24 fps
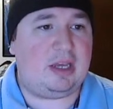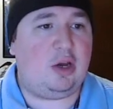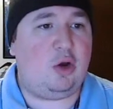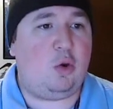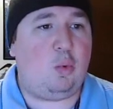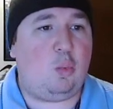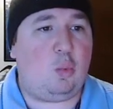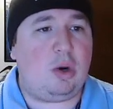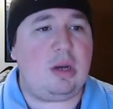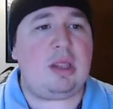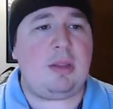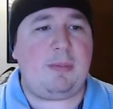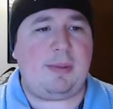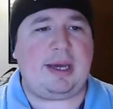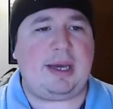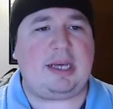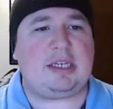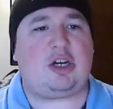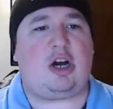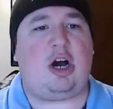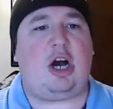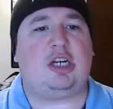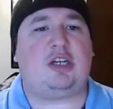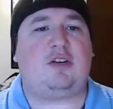One of the
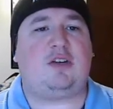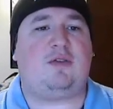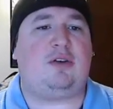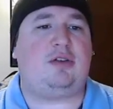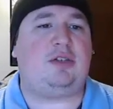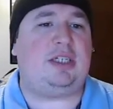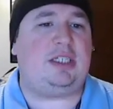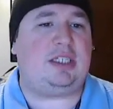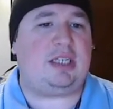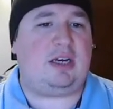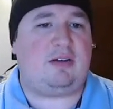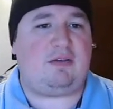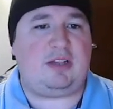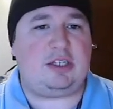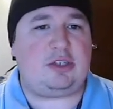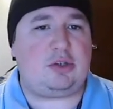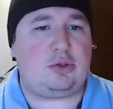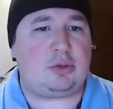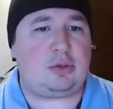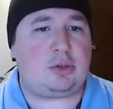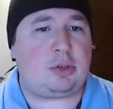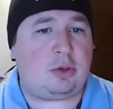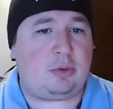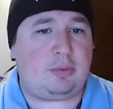biggest controversies of
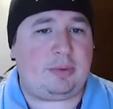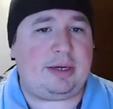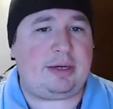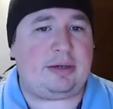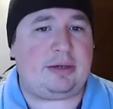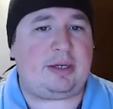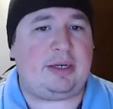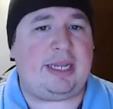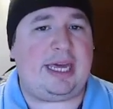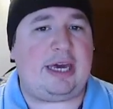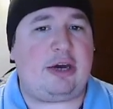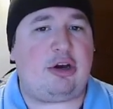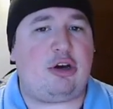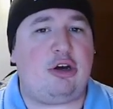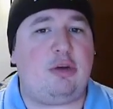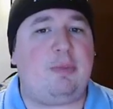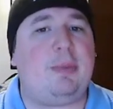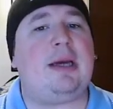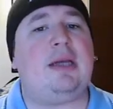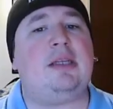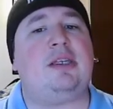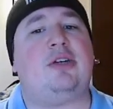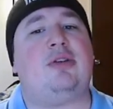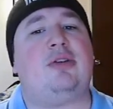Lizzo's career today could
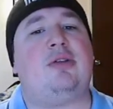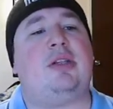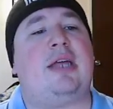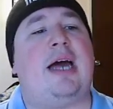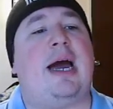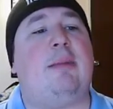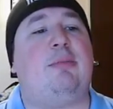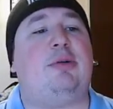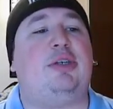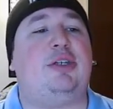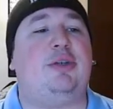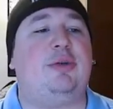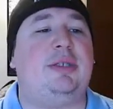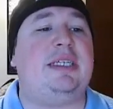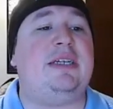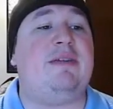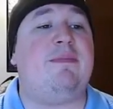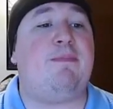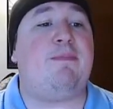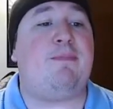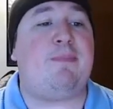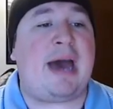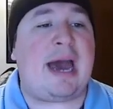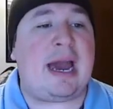be considered the time she
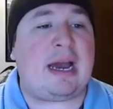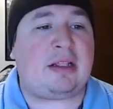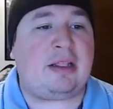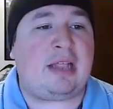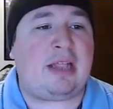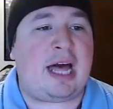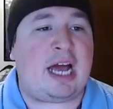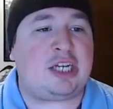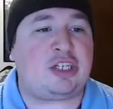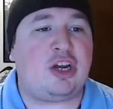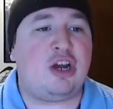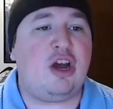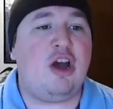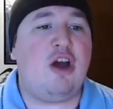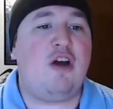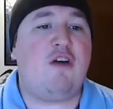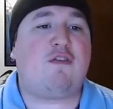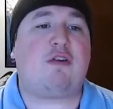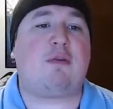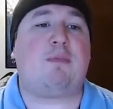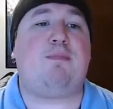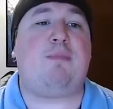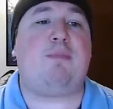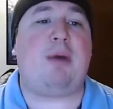received backlash
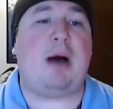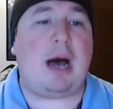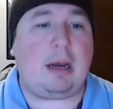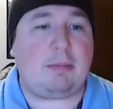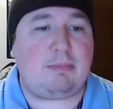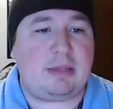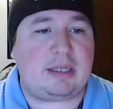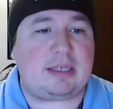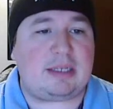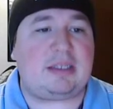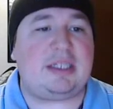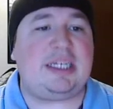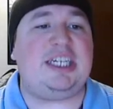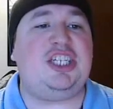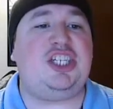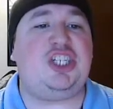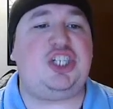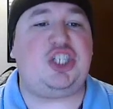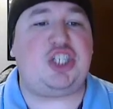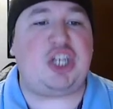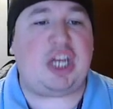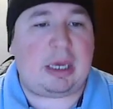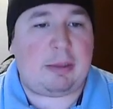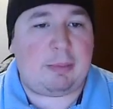for publicly
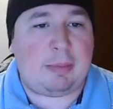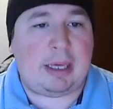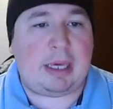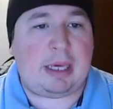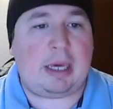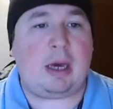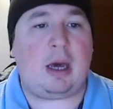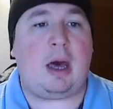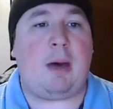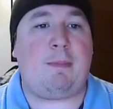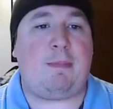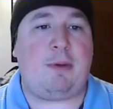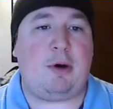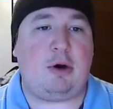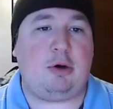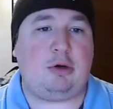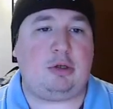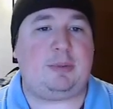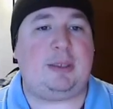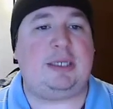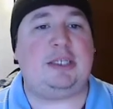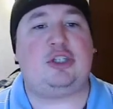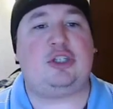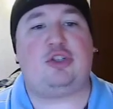shaming a
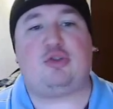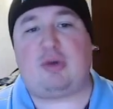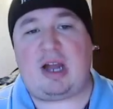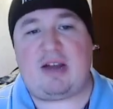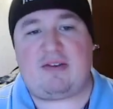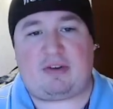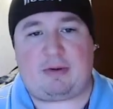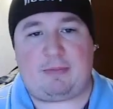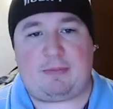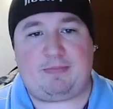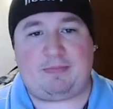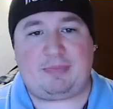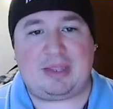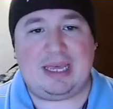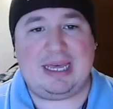Postmates driver.